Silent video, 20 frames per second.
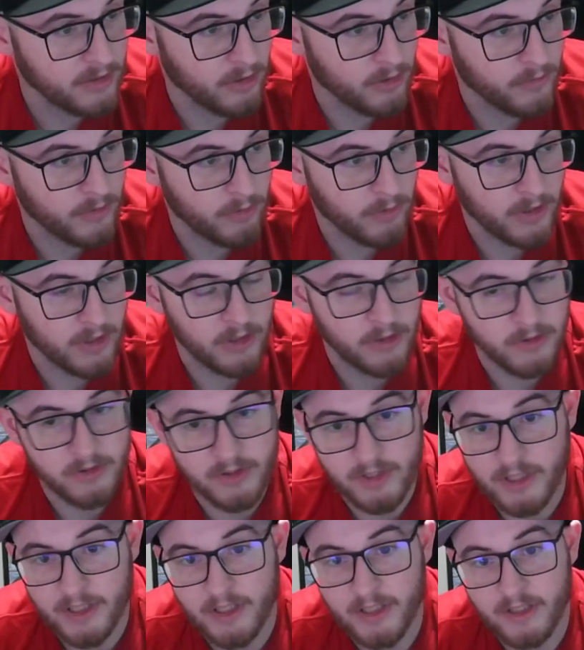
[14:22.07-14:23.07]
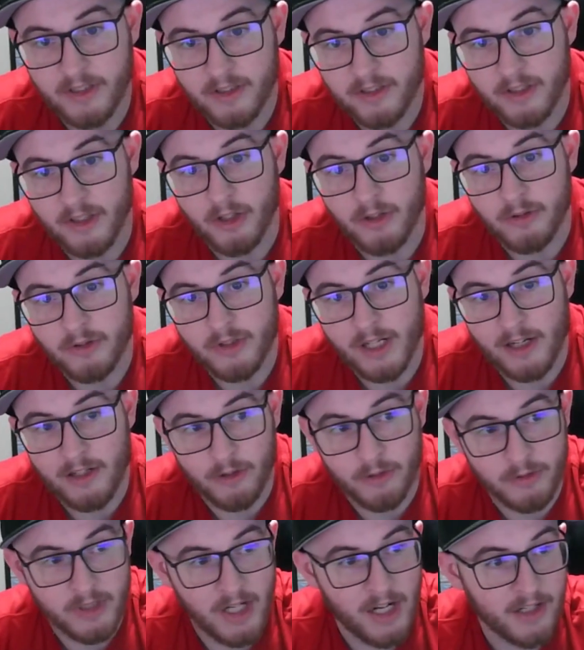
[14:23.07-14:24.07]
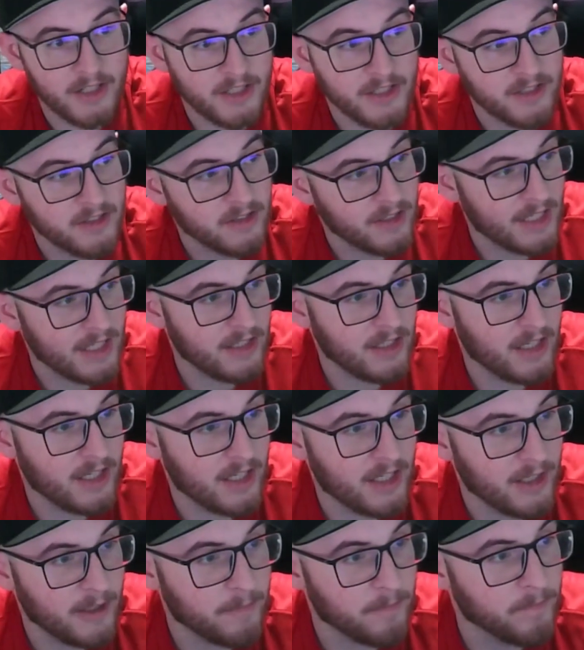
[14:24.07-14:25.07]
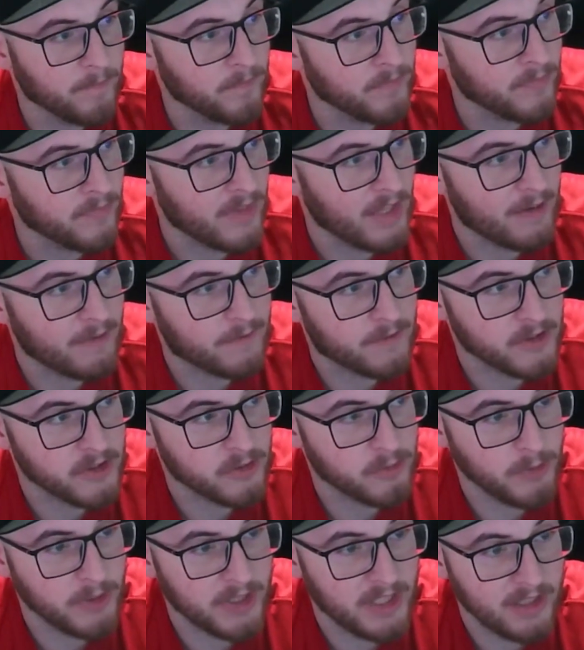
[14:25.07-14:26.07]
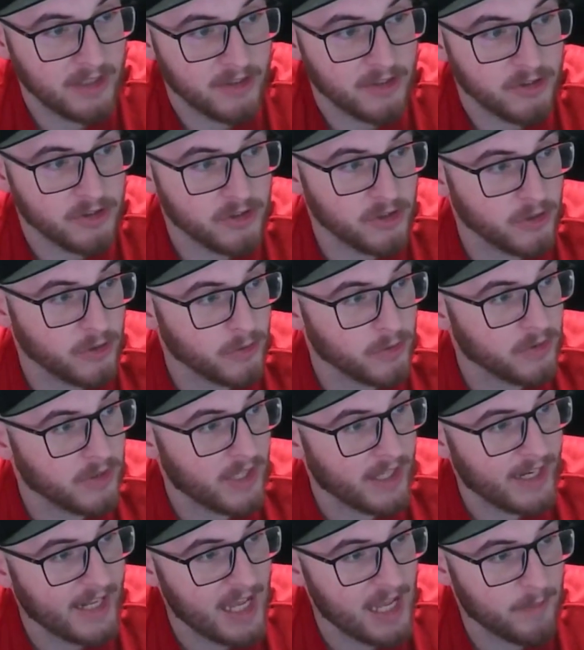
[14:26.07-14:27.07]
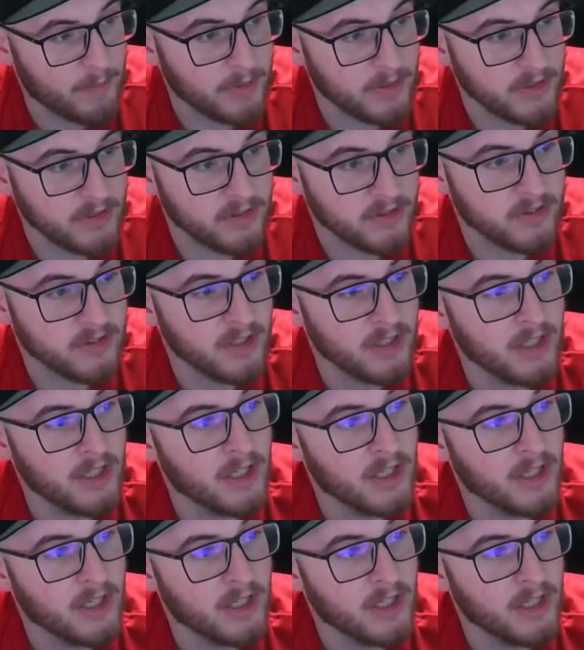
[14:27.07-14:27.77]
if you want to go see Trout Ohtani, that first weekend in June that happens.